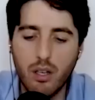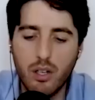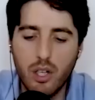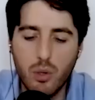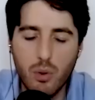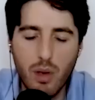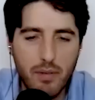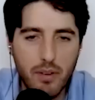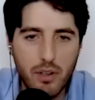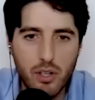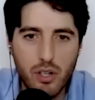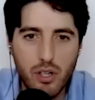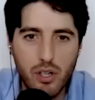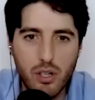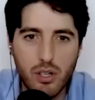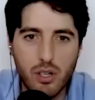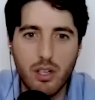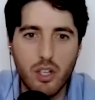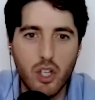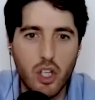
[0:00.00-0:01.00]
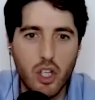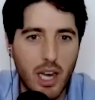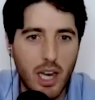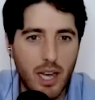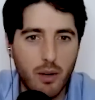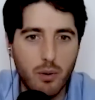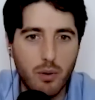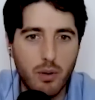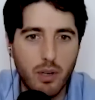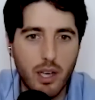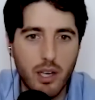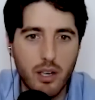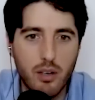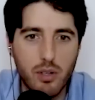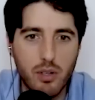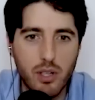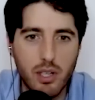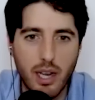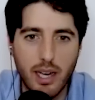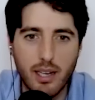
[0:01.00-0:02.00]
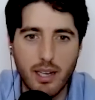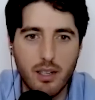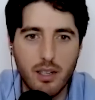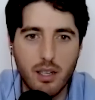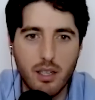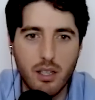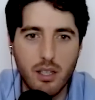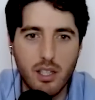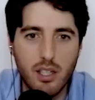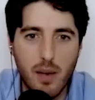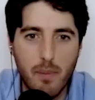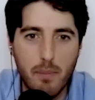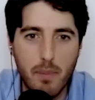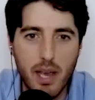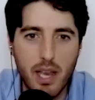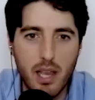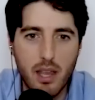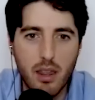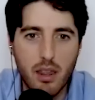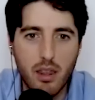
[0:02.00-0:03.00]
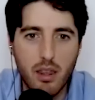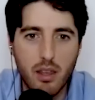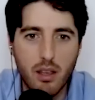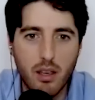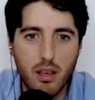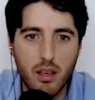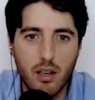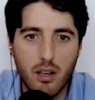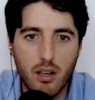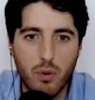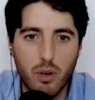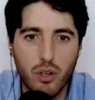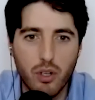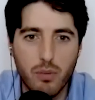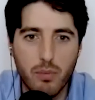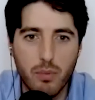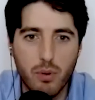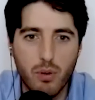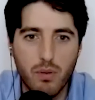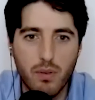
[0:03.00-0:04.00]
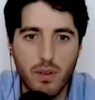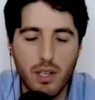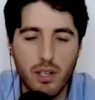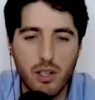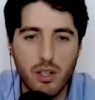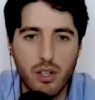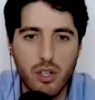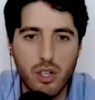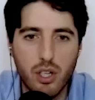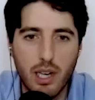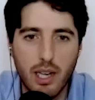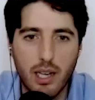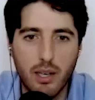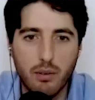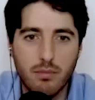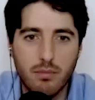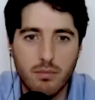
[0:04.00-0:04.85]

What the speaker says: Do you ever just chill out? Can you like sunbathe? Can you watch a movie and just chill out?